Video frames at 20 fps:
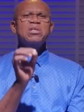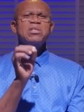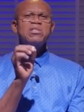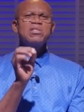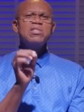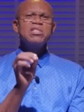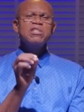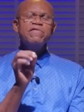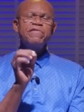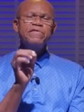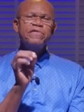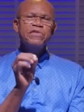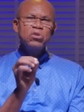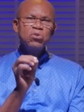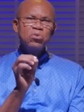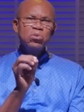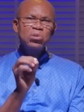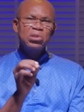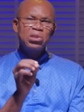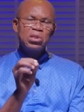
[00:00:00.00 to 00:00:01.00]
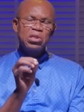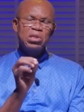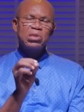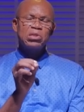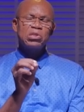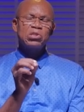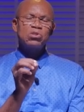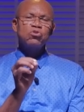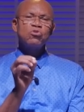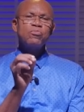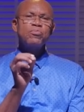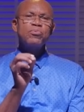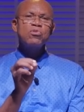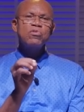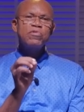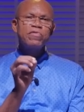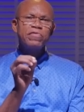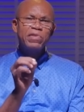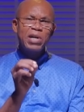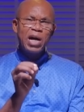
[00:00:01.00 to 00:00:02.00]
refuses to
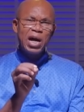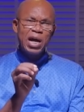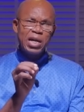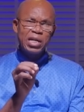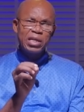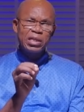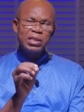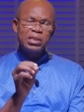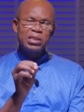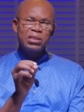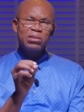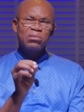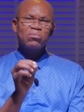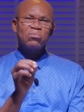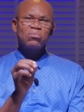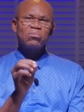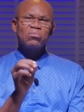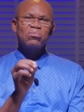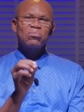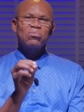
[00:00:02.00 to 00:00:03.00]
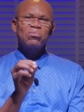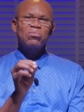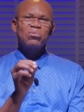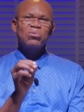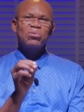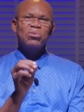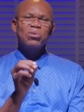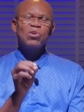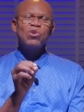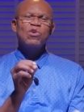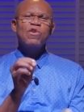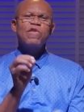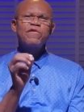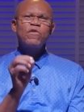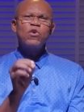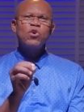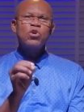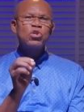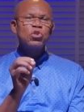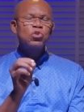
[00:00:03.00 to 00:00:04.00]
provide
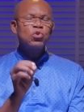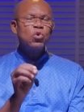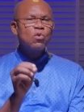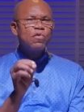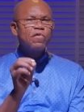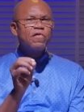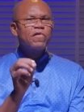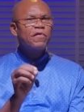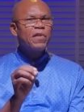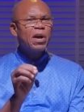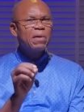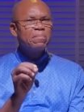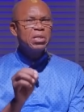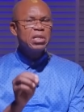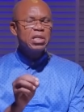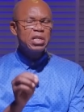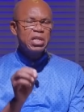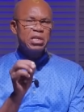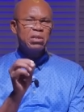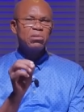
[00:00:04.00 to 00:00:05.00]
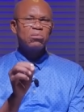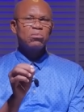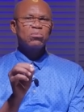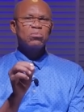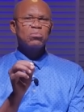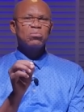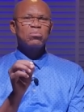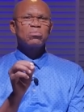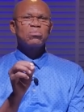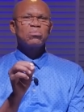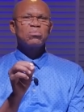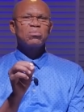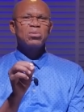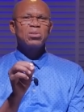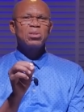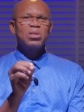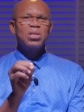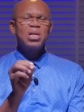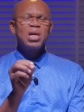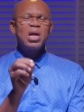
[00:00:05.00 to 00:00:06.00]
for his own family,
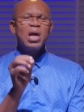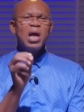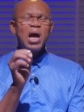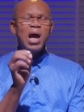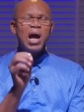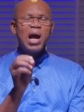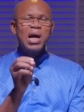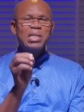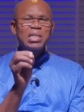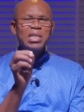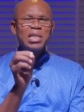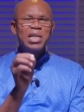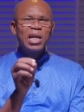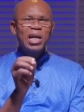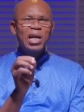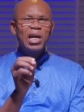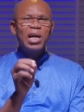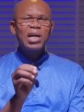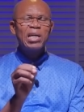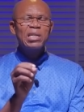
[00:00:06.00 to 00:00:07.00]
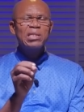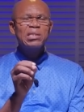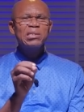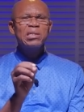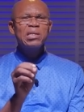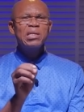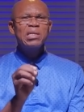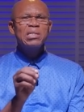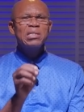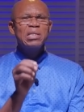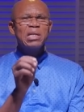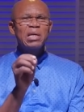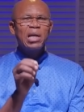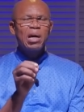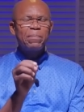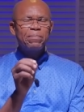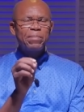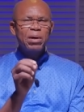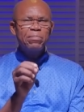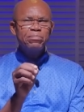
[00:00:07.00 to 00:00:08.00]
and he has the
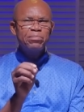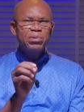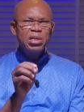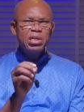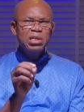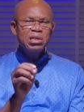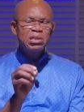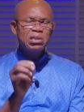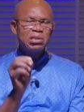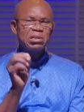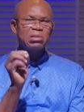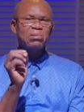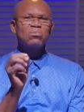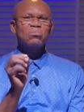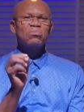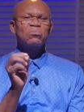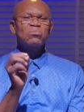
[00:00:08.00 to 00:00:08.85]
capability,